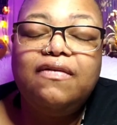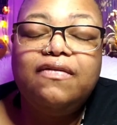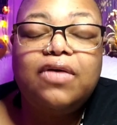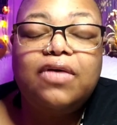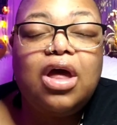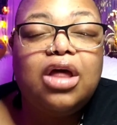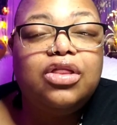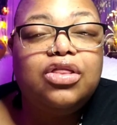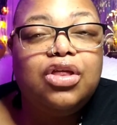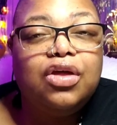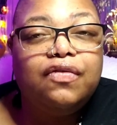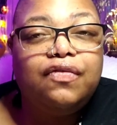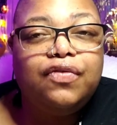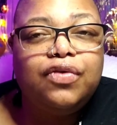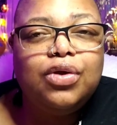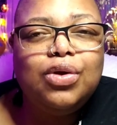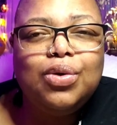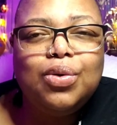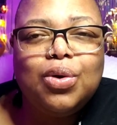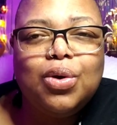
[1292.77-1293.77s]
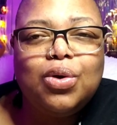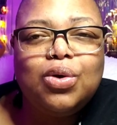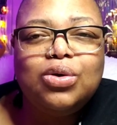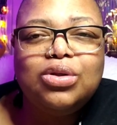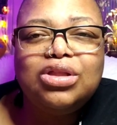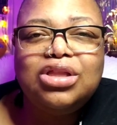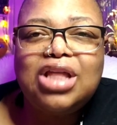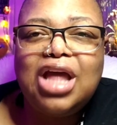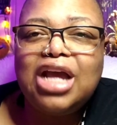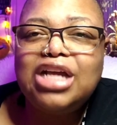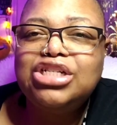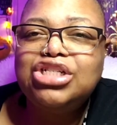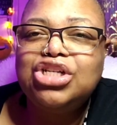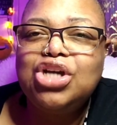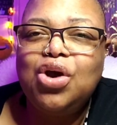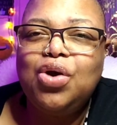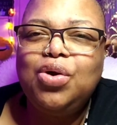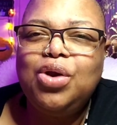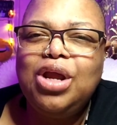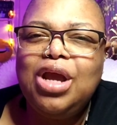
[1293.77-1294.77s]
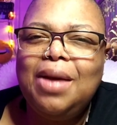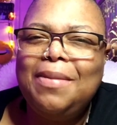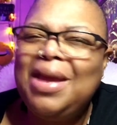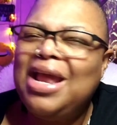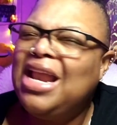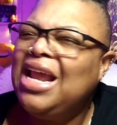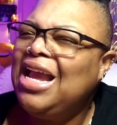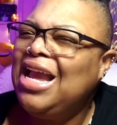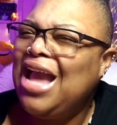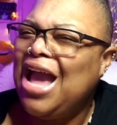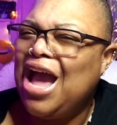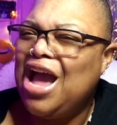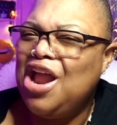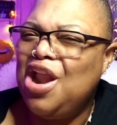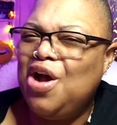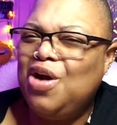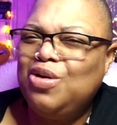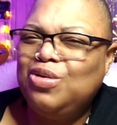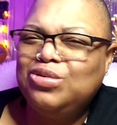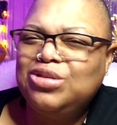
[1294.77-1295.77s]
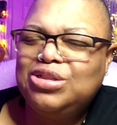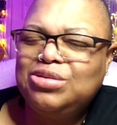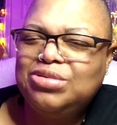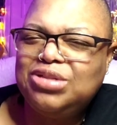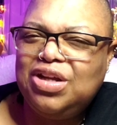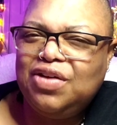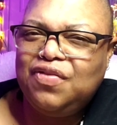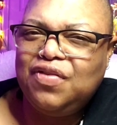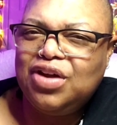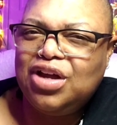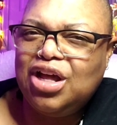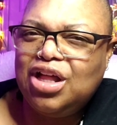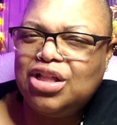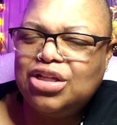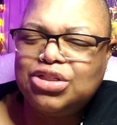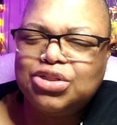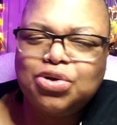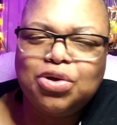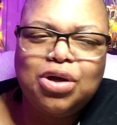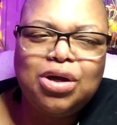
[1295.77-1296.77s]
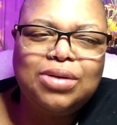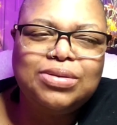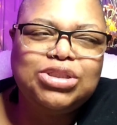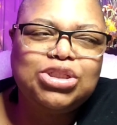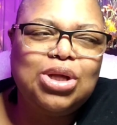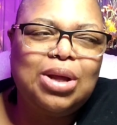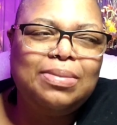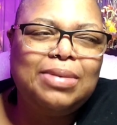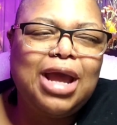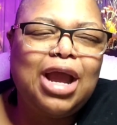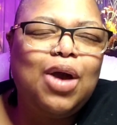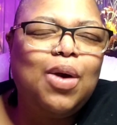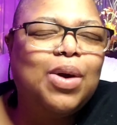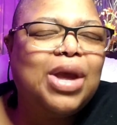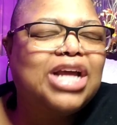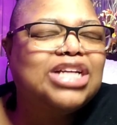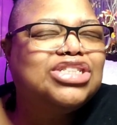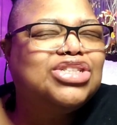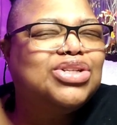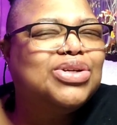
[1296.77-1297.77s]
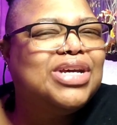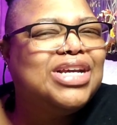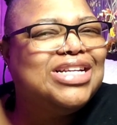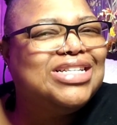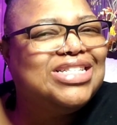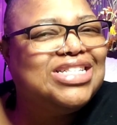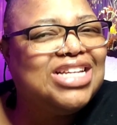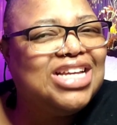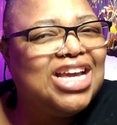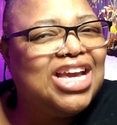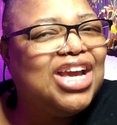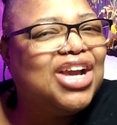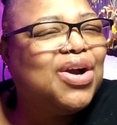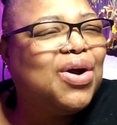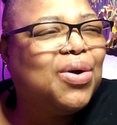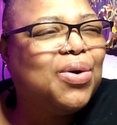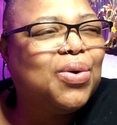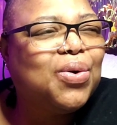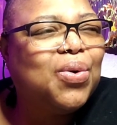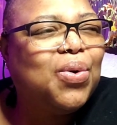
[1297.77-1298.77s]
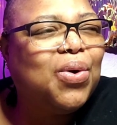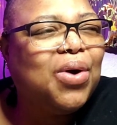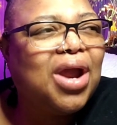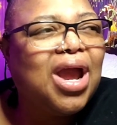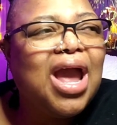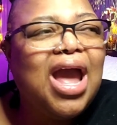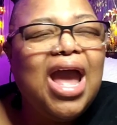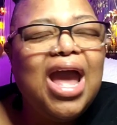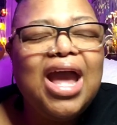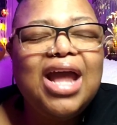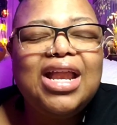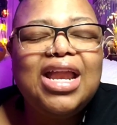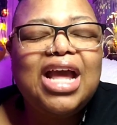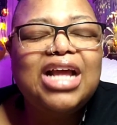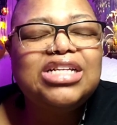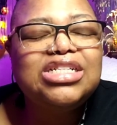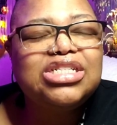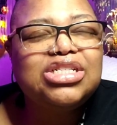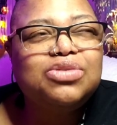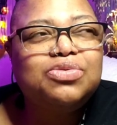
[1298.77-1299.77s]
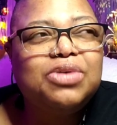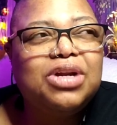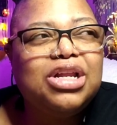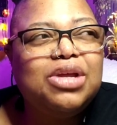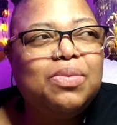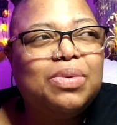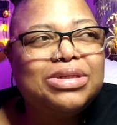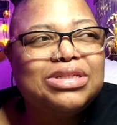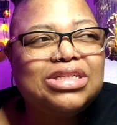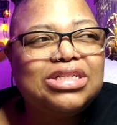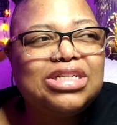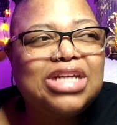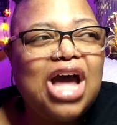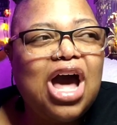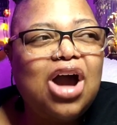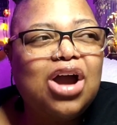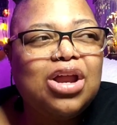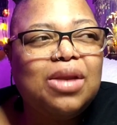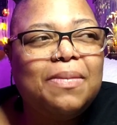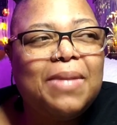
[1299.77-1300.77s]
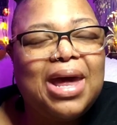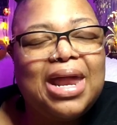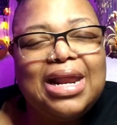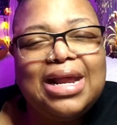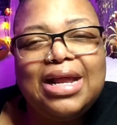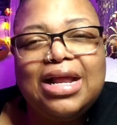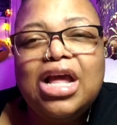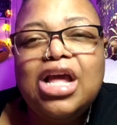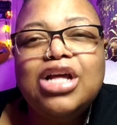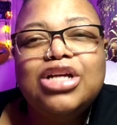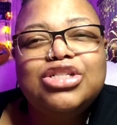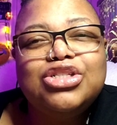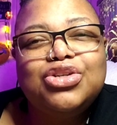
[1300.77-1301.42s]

of the funeral, they showed him and he had on some different color scrubs. So I'm like, okay, so he did go to court and they just really wasn't talking about it.